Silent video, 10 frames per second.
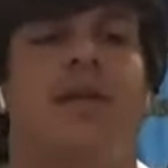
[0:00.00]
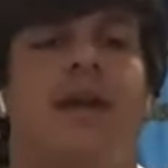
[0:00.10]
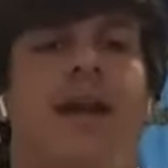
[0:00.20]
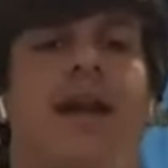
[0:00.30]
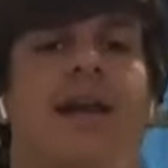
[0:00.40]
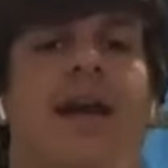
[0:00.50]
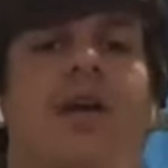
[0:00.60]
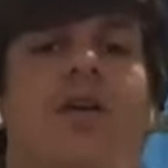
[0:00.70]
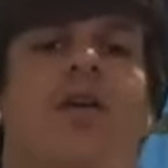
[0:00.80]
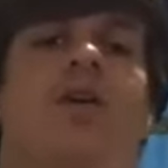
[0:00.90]
Had I
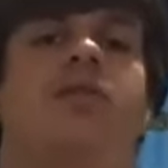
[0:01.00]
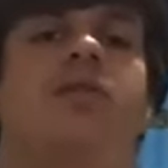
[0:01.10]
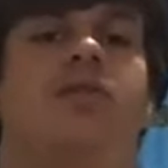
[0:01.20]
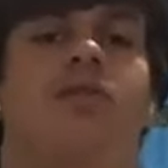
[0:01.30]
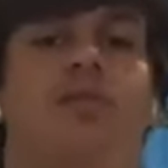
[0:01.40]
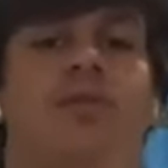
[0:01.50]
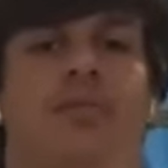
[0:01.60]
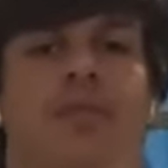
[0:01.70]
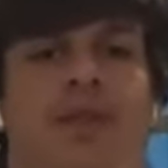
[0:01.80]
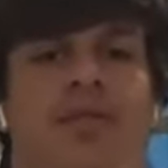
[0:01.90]
not gone to
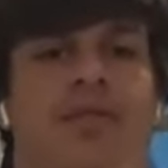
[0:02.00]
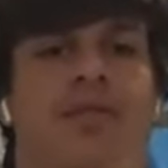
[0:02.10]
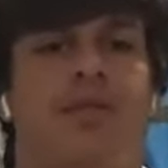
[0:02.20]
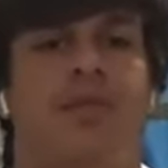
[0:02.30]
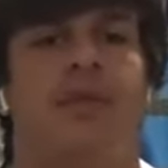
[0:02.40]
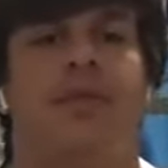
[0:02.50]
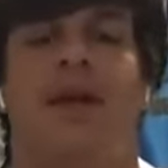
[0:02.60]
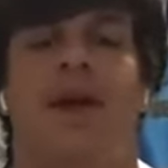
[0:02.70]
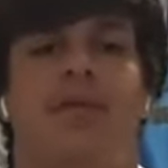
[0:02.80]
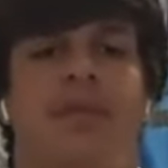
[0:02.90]
play for CMP Prep
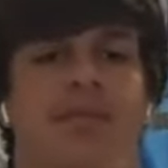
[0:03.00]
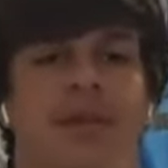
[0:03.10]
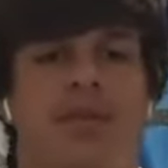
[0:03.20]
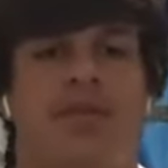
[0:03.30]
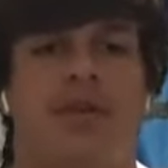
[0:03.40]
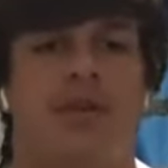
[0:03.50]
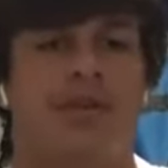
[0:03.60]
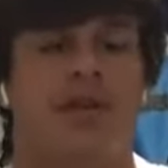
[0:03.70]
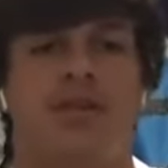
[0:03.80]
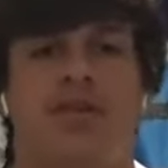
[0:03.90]
Academy and played for Coach
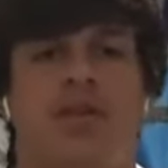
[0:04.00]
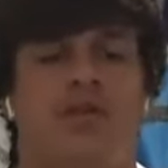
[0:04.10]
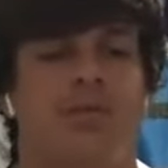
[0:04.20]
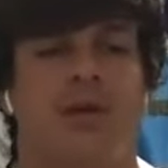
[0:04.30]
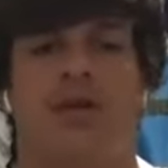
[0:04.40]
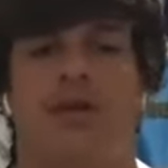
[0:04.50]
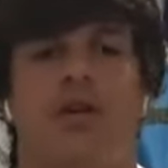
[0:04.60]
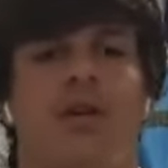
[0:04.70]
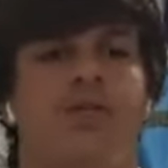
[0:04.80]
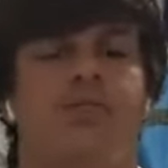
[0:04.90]
Hutch, Coach Butler,
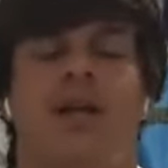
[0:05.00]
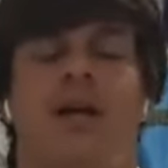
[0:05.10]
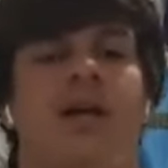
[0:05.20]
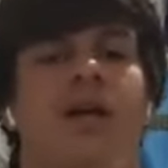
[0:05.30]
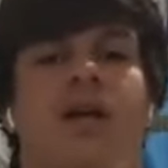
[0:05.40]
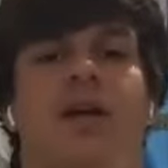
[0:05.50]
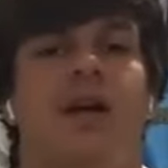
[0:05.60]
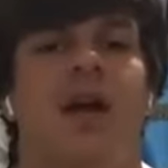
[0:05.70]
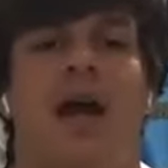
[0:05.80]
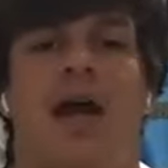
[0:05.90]
and Coach Black,
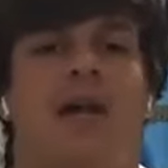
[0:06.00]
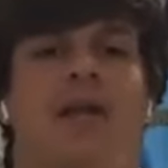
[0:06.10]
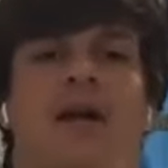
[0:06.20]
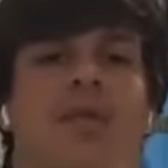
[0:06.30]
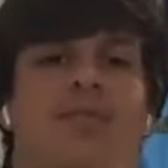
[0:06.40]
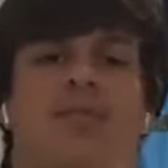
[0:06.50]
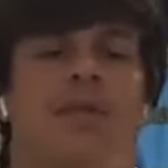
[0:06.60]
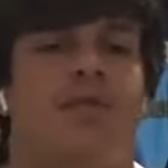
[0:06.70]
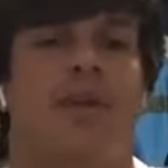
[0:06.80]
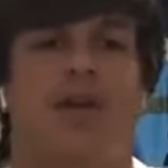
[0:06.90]
I would
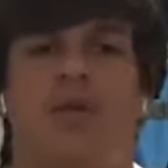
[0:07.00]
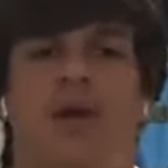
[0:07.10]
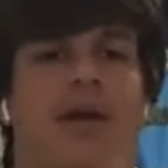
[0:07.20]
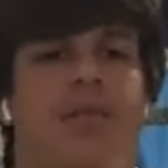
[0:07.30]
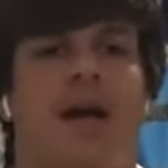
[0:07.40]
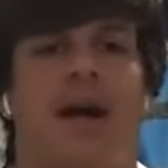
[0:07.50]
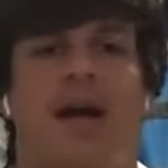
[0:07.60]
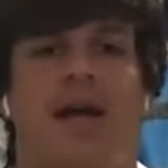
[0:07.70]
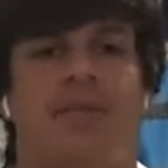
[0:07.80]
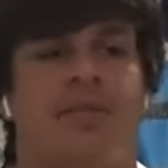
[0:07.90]
have fell way
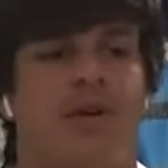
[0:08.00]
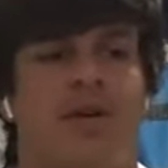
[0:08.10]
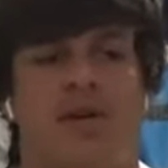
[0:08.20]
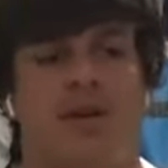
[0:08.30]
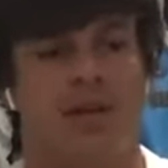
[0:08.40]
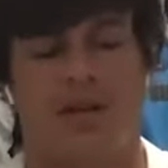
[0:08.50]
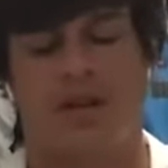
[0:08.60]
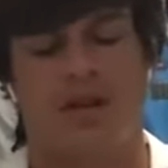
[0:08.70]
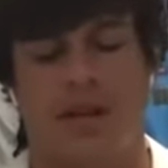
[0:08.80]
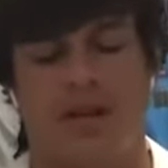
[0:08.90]
behind. I'm talking,
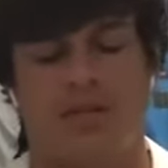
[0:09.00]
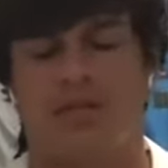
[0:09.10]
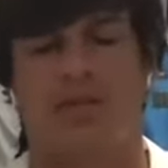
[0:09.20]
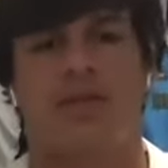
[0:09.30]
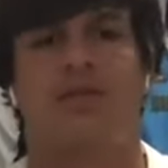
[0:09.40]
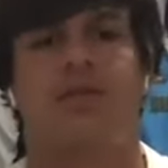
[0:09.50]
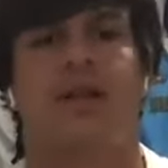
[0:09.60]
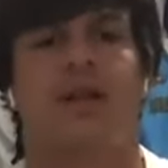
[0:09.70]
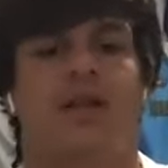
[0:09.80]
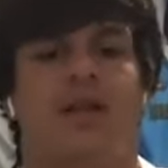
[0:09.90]
it was a huge
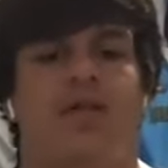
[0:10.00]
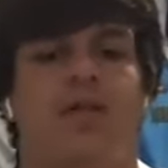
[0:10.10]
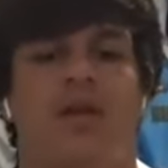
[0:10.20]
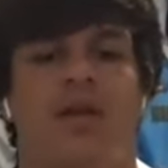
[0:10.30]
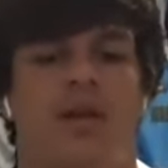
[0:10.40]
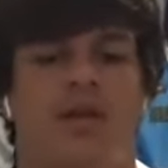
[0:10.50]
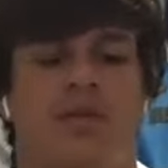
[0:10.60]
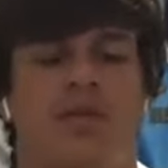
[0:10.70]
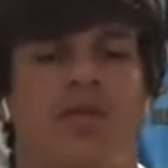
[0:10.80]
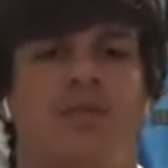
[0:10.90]

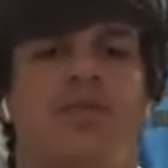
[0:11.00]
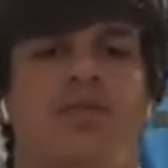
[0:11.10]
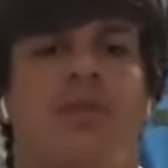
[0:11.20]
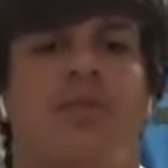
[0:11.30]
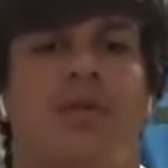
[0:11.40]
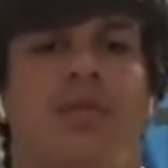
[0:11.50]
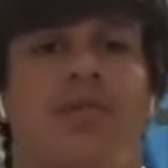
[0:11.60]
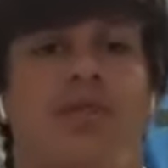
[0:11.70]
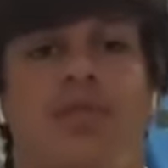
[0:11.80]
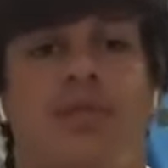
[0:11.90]
step from
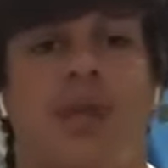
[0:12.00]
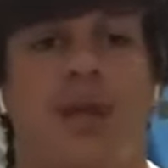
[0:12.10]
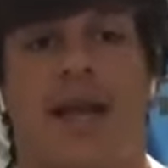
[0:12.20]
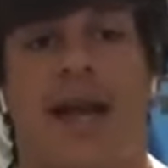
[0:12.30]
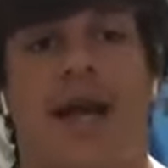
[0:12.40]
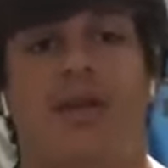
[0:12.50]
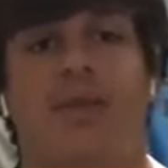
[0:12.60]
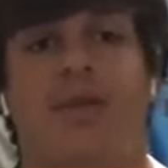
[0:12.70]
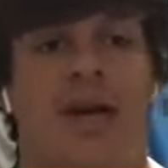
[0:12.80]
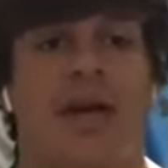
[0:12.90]
the
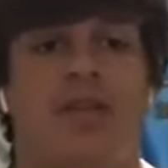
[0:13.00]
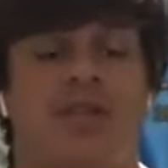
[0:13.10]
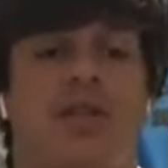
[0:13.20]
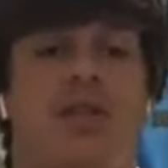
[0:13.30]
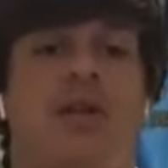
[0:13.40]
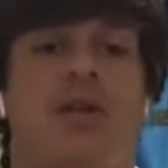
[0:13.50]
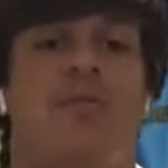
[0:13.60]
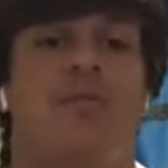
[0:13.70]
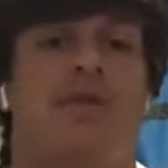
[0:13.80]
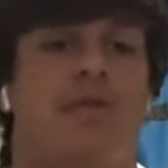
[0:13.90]
academy to Ashland,
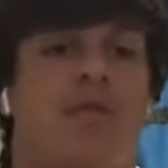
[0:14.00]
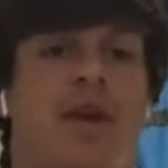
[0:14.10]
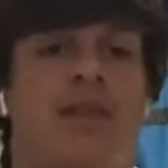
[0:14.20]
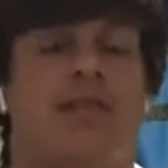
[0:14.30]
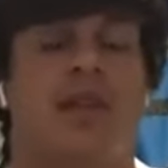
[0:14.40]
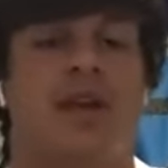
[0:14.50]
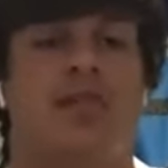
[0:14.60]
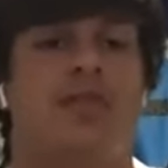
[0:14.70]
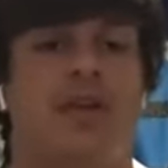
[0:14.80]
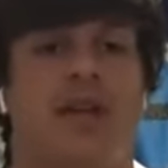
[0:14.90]
but from
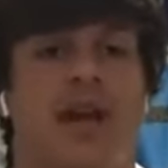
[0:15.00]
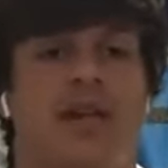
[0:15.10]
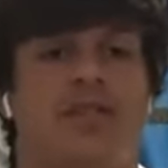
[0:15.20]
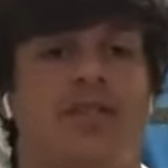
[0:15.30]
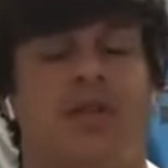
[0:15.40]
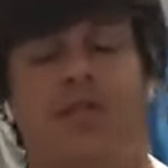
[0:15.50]
Crestline straight to Ashland,